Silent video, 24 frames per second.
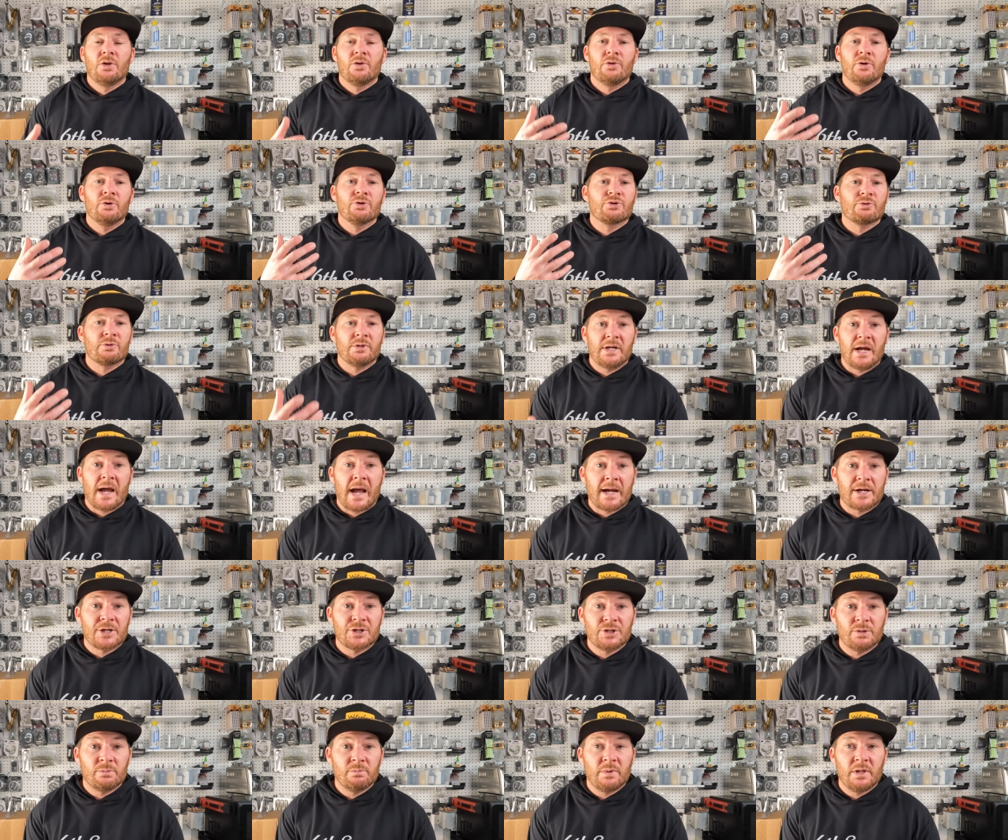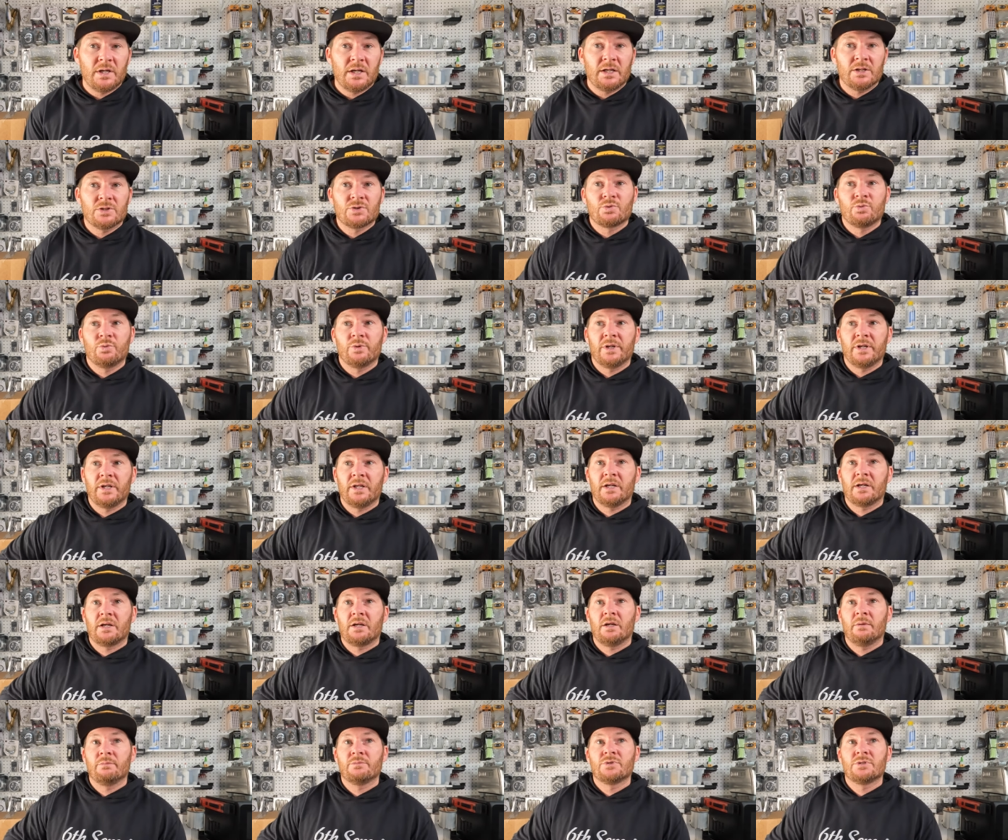those reaction baits when it
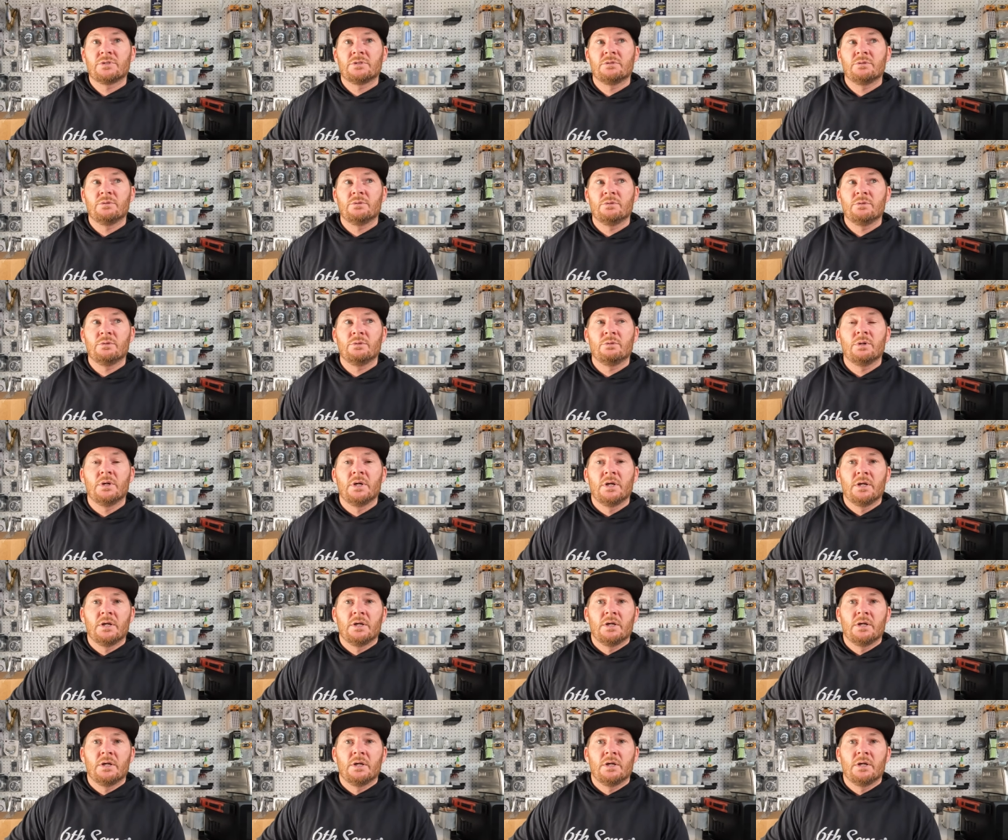comes to